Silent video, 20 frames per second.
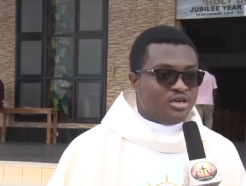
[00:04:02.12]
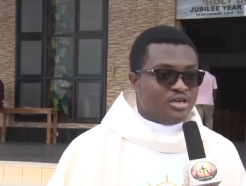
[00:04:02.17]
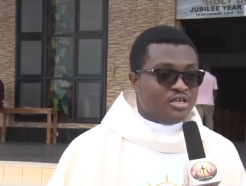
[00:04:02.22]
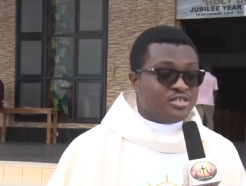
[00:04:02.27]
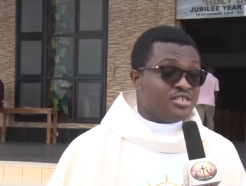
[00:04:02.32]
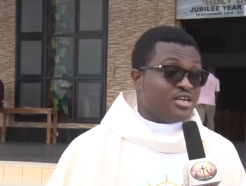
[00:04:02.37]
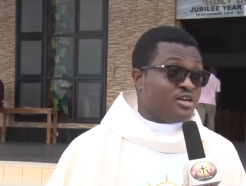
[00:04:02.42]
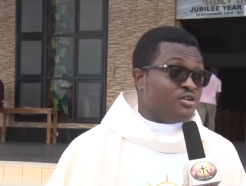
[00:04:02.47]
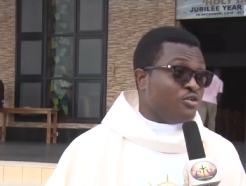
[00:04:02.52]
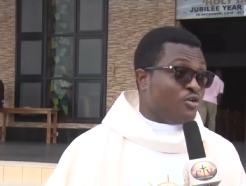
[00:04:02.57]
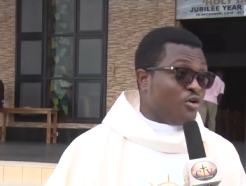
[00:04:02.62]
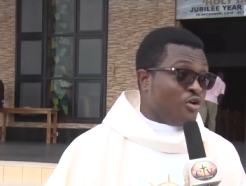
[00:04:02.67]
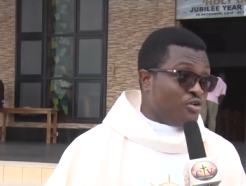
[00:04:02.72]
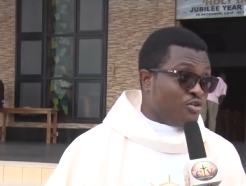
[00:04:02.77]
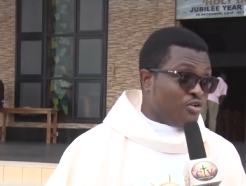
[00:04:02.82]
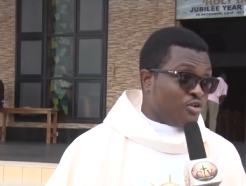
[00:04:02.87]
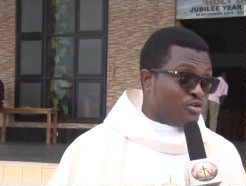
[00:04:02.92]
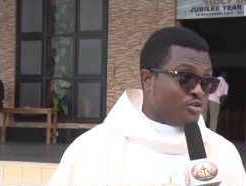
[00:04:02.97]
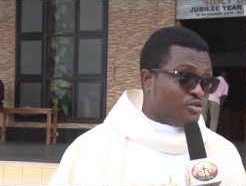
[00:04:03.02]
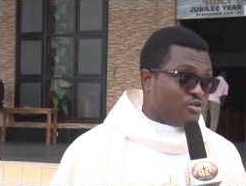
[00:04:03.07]
It's an
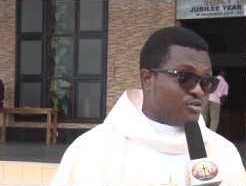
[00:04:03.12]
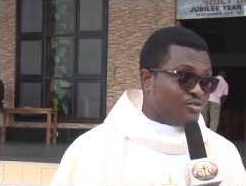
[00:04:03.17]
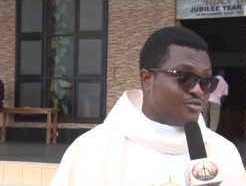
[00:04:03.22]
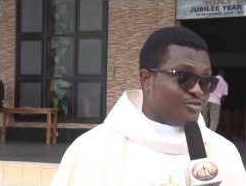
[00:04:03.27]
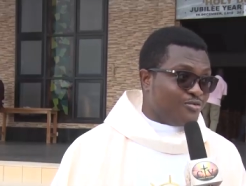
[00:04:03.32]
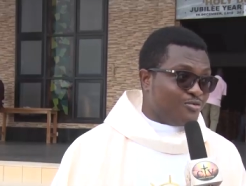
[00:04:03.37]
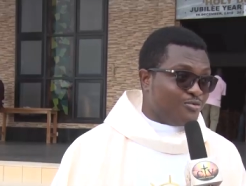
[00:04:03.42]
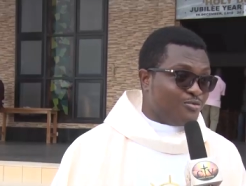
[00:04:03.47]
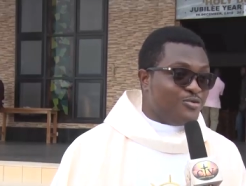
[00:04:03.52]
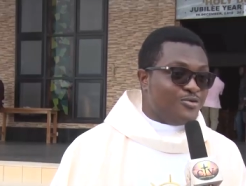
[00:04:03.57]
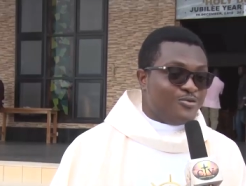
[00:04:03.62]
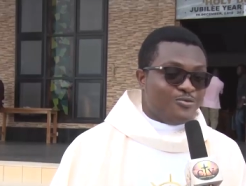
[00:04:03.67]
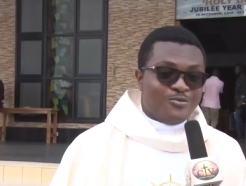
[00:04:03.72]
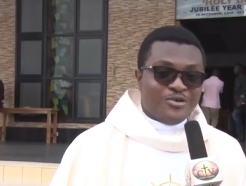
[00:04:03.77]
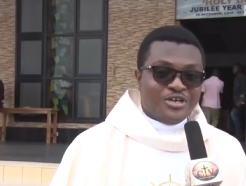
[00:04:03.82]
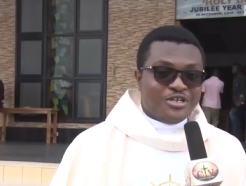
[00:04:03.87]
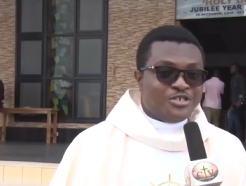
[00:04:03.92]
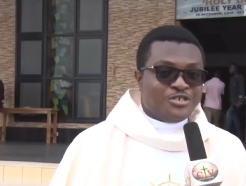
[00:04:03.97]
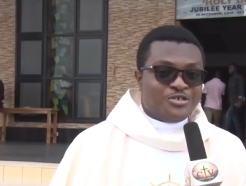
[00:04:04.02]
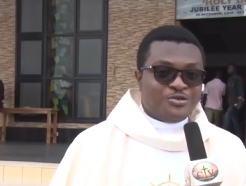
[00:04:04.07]
honor
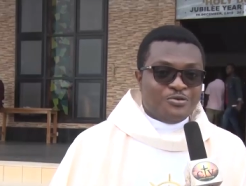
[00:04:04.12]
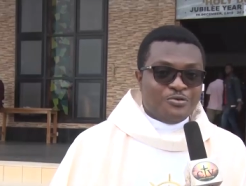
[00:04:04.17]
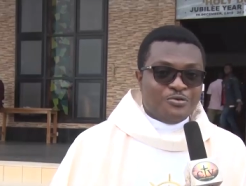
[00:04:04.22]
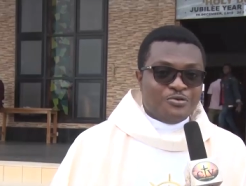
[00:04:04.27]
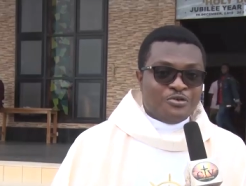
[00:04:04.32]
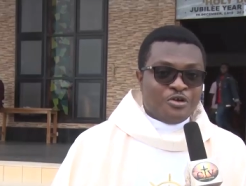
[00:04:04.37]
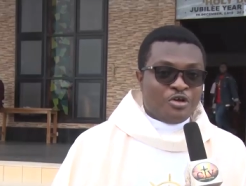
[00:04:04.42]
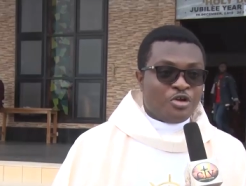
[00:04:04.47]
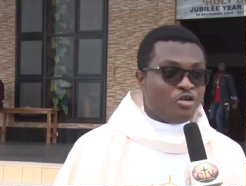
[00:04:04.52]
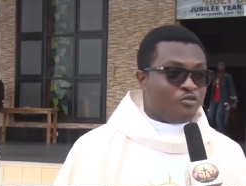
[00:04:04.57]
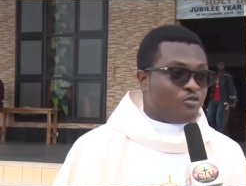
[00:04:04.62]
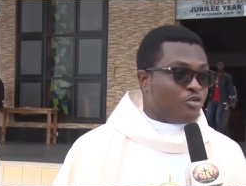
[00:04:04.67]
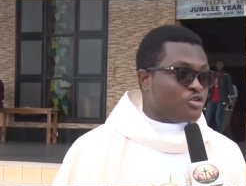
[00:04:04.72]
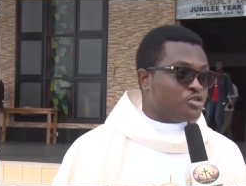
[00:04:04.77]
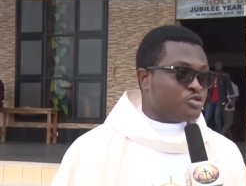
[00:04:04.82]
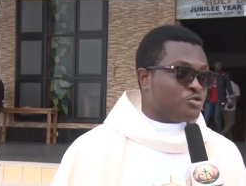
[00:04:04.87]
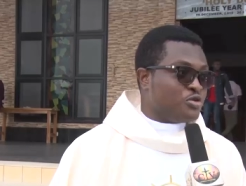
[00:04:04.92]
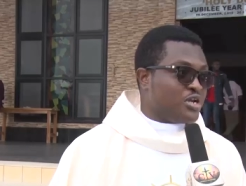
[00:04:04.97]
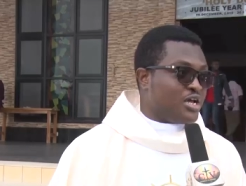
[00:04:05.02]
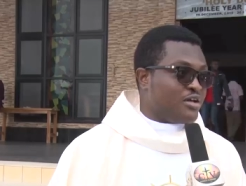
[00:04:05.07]
which none of
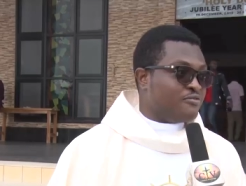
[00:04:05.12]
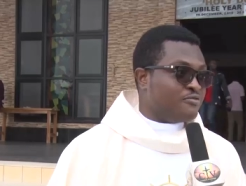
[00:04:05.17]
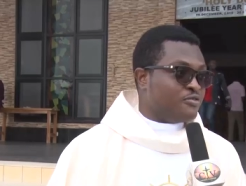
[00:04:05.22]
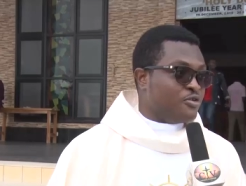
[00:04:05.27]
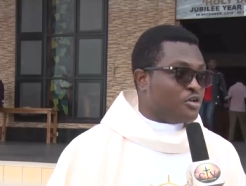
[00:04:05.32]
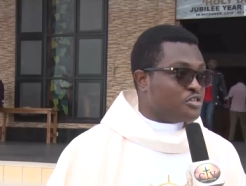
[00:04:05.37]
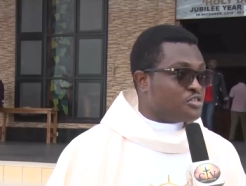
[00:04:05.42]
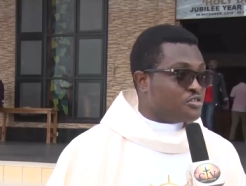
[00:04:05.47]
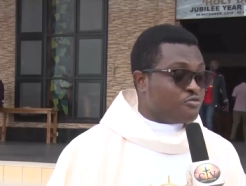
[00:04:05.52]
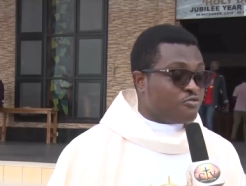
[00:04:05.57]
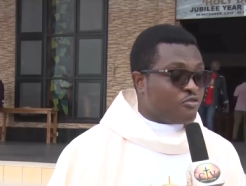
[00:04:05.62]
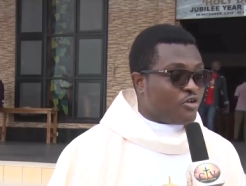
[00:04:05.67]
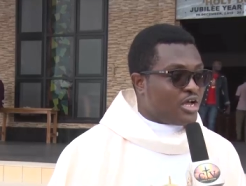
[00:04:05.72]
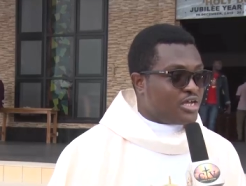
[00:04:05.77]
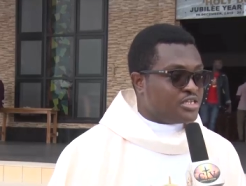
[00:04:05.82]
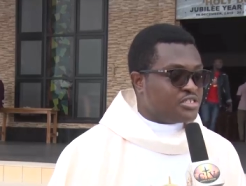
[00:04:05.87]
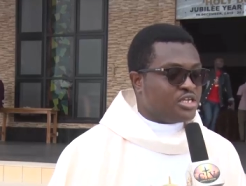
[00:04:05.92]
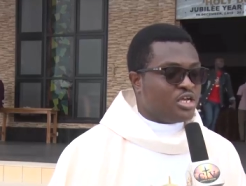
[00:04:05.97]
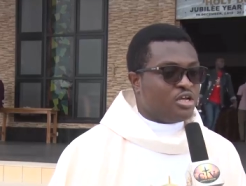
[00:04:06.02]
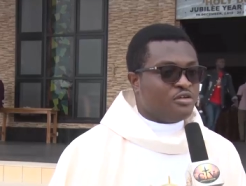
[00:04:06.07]
us could have gotten for
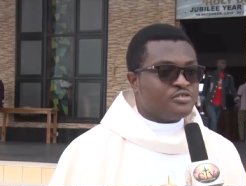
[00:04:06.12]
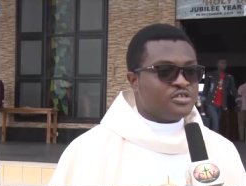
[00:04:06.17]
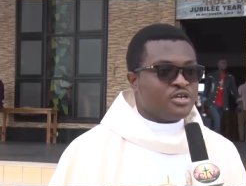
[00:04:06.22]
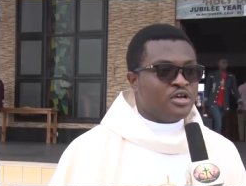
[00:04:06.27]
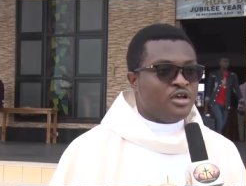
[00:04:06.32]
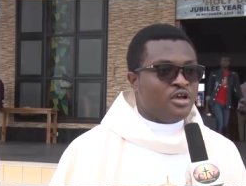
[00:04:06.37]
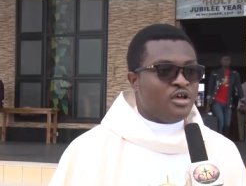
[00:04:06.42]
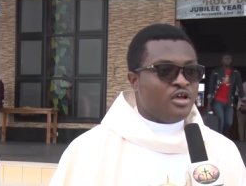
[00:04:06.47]
ourselves.